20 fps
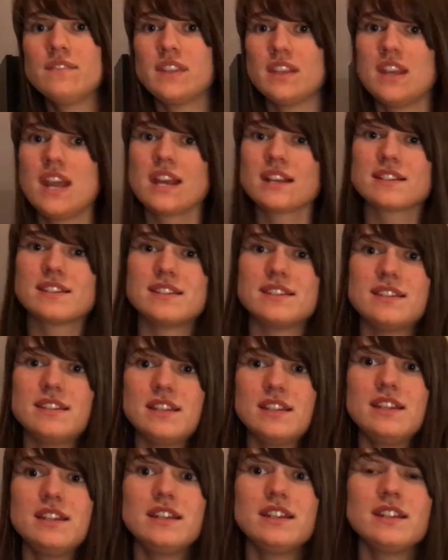the next
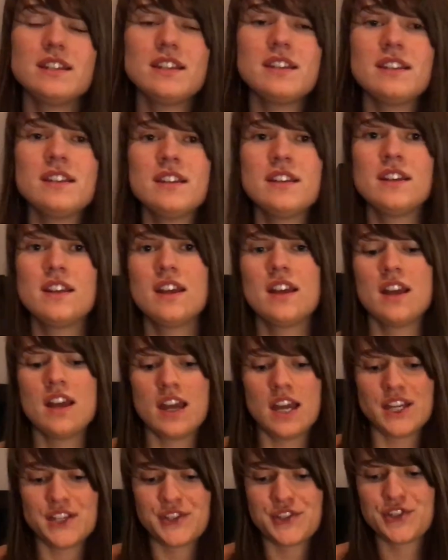thing.
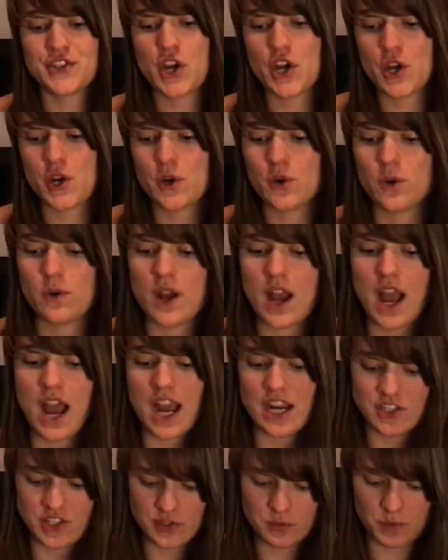So
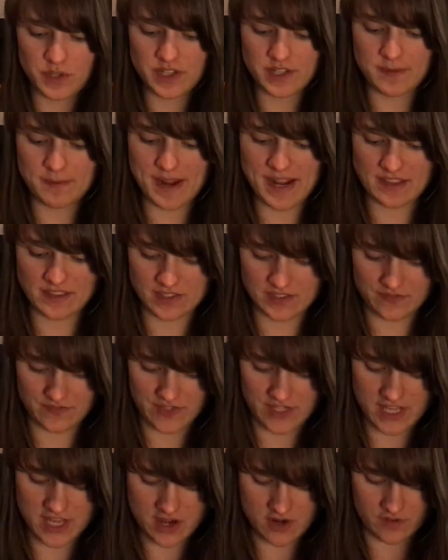I just wanted to make this
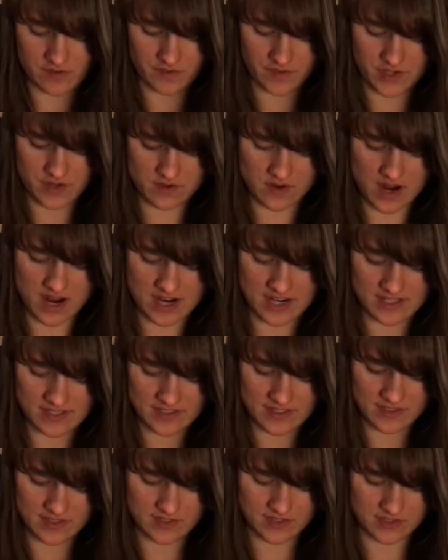video for you
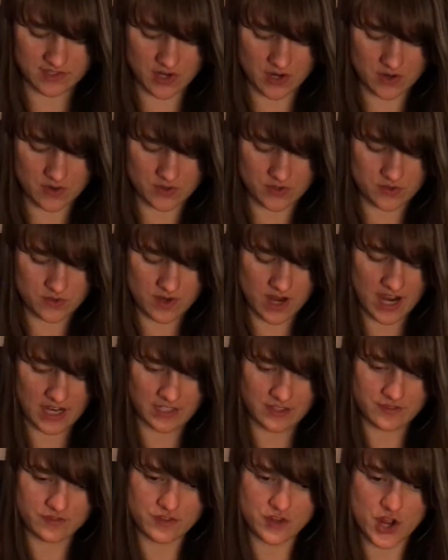guys so you
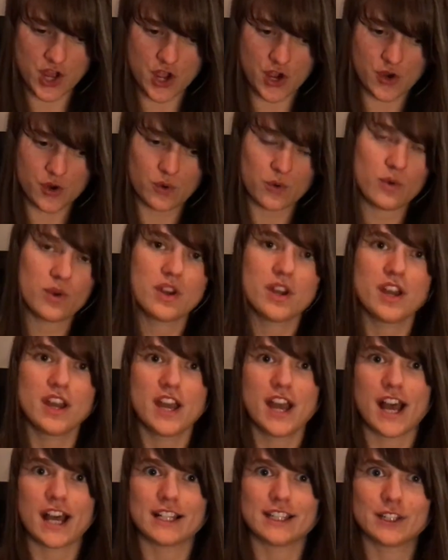kind of know
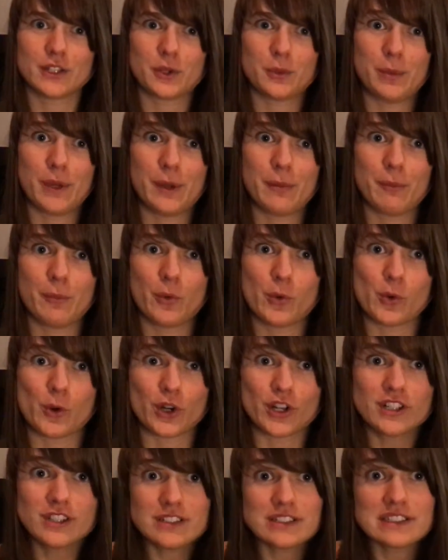a little bit
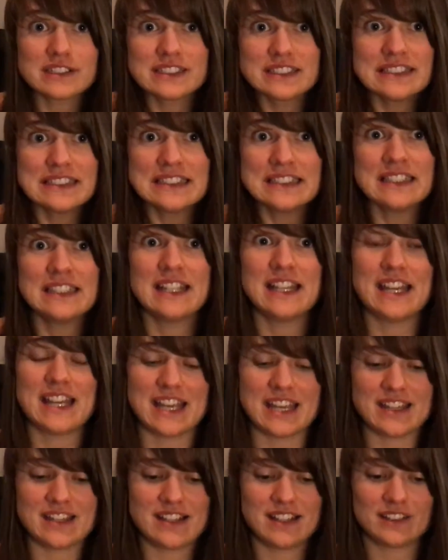more,
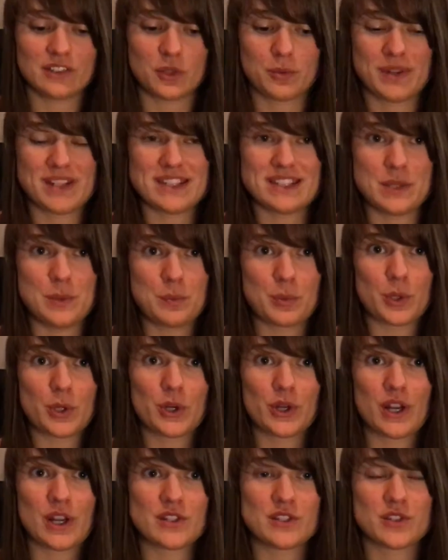a little bit
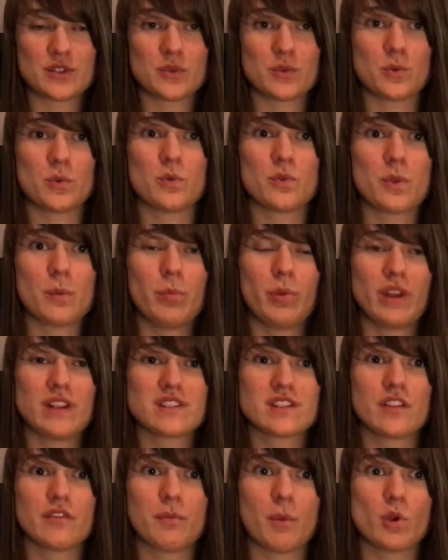deeper into the
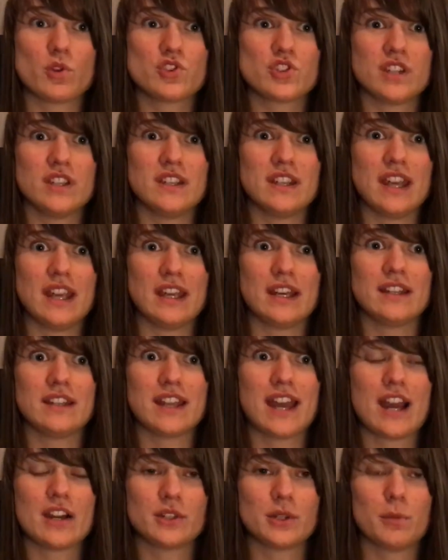planes of motion and
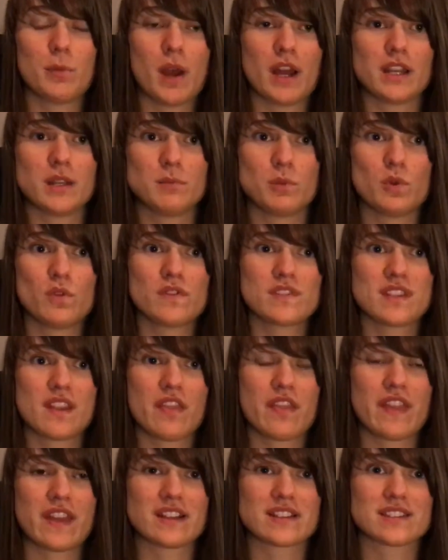how your body moves
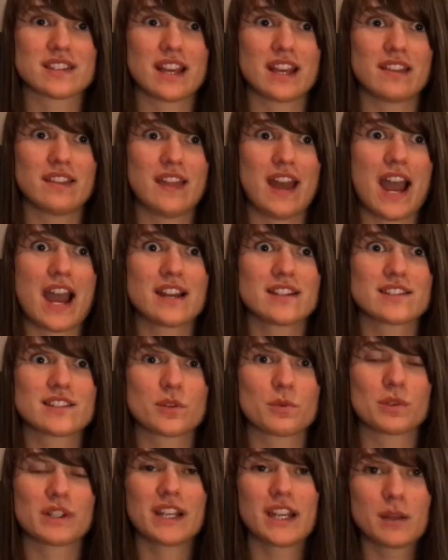and things like that.
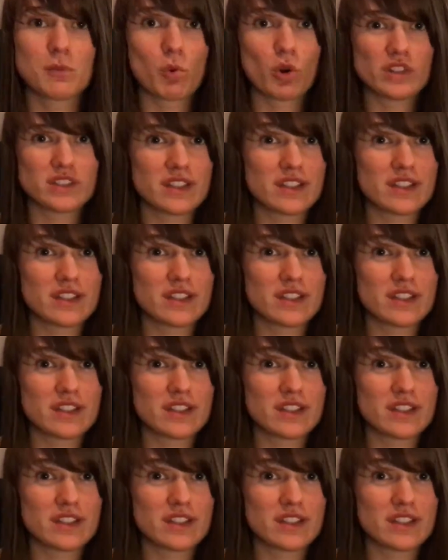So we're getting more